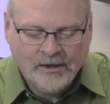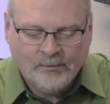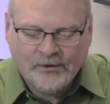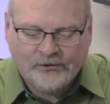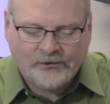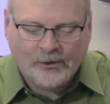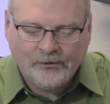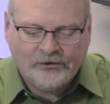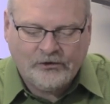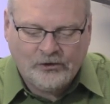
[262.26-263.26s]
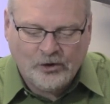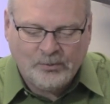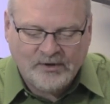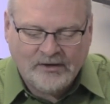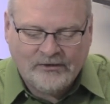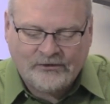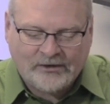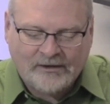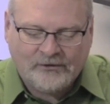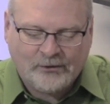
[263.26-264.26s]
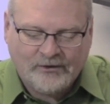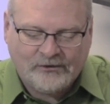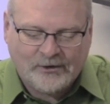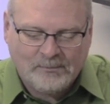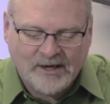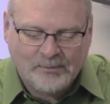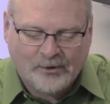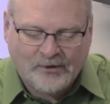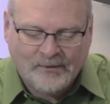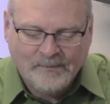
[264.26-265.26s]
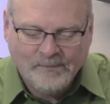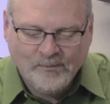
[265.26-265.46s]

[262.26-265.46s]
but so stupid, senseless a people,